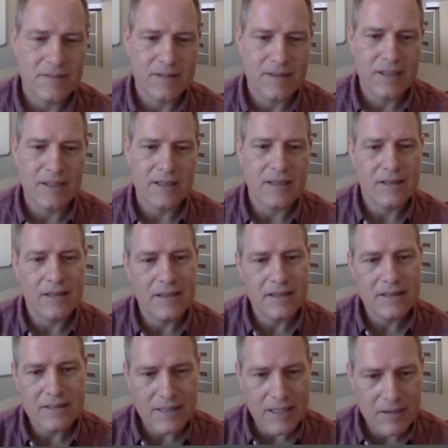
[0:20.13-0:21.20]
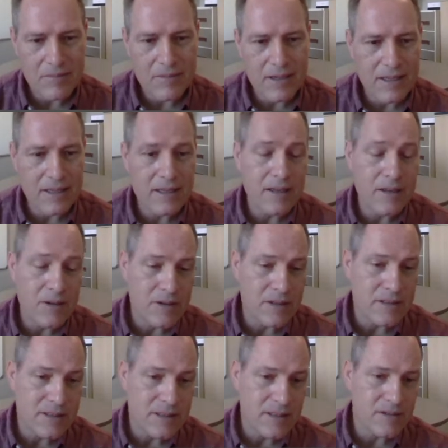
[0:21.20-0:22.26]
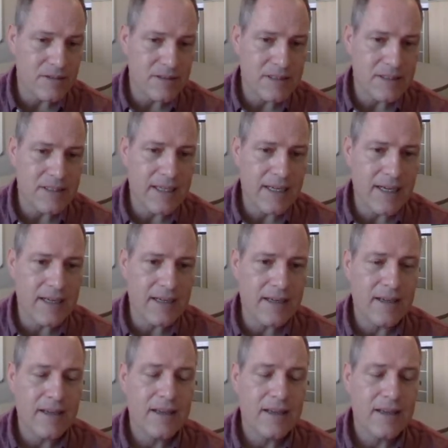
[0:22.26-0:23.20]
Okay, the assembly you can see on the screen,